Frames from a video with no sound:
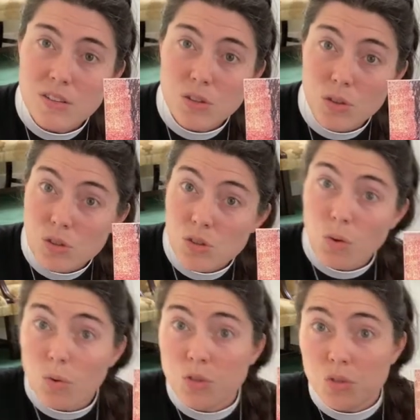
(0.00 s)
So the
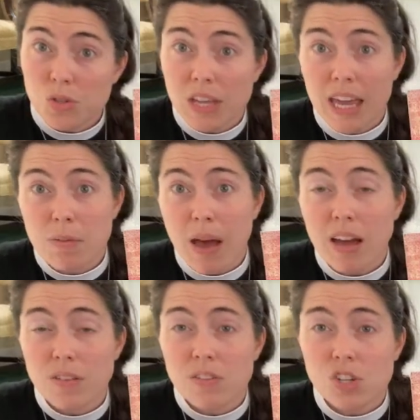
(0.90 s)
soldiers came
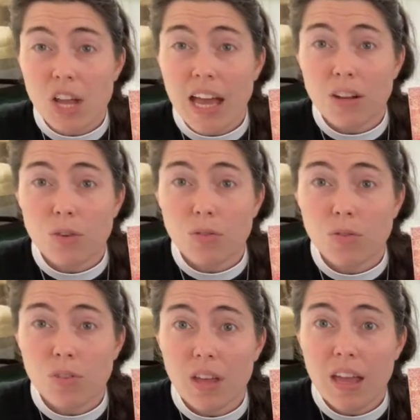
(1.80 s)
out of the
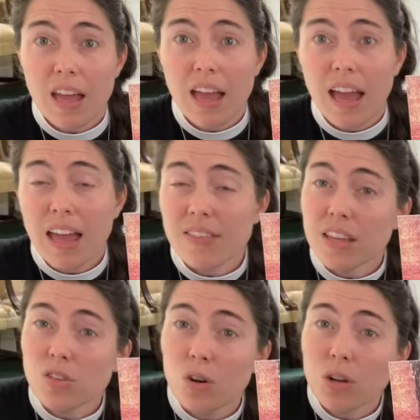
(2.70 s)
shadows and
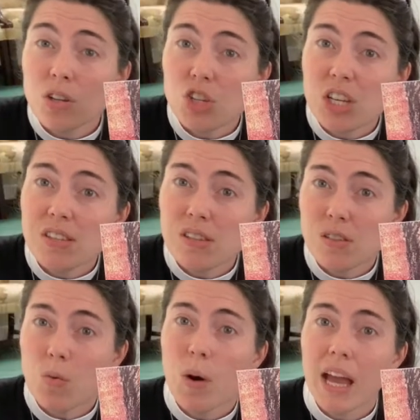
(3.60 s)
they took
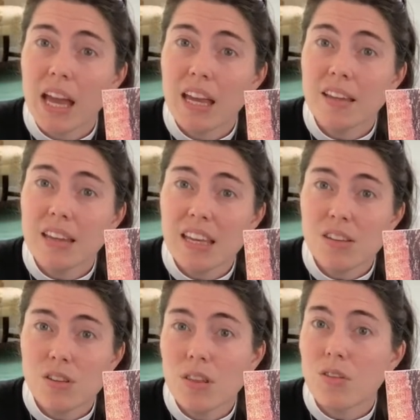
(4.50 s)
Jesus away
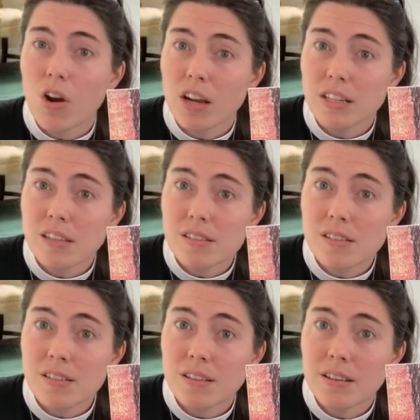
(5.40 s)
into the
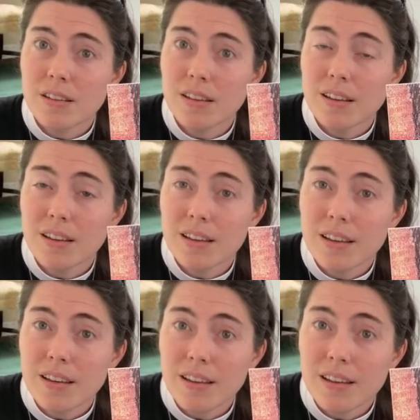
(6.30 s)
darkness.
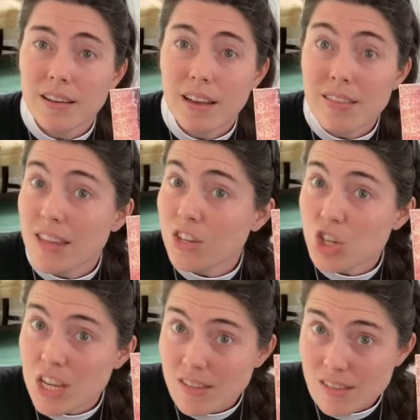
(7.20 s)
And then
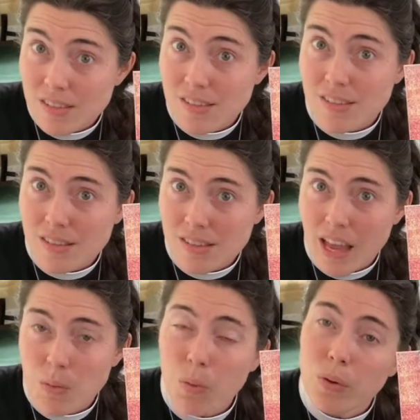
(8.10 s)
Jesus'
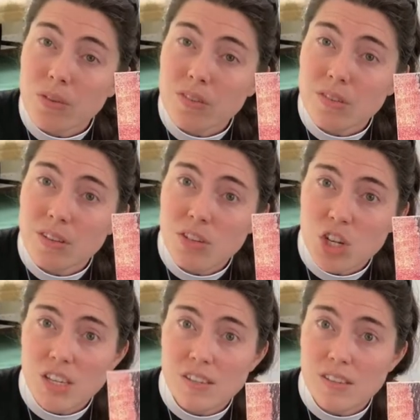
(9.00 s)
disciples,
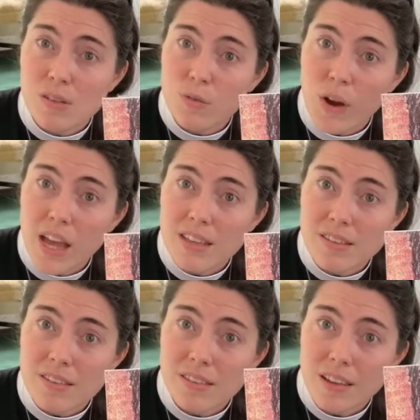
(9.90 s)
Jesus'
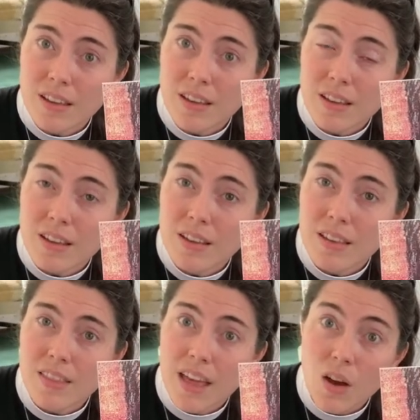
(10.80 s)
friends,
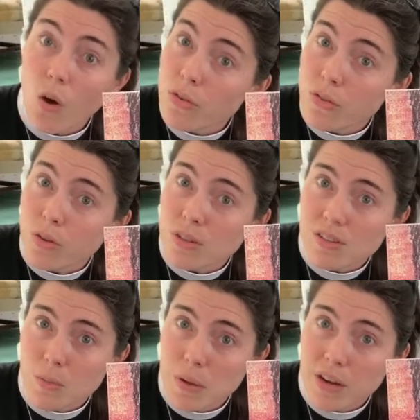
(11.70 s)
they also
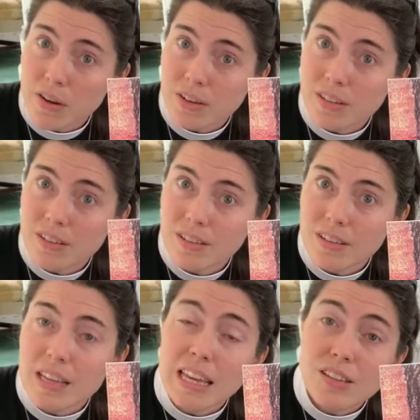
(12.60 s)
disappeared
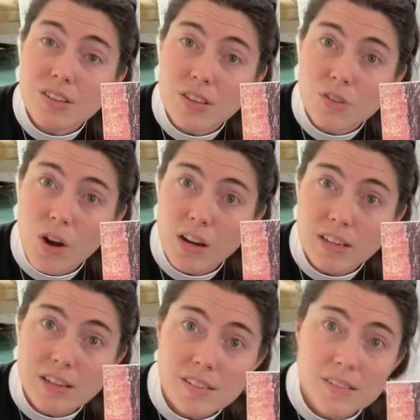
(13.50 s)
into the
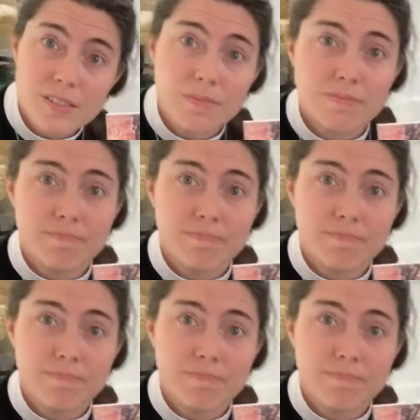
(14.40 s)
darkness.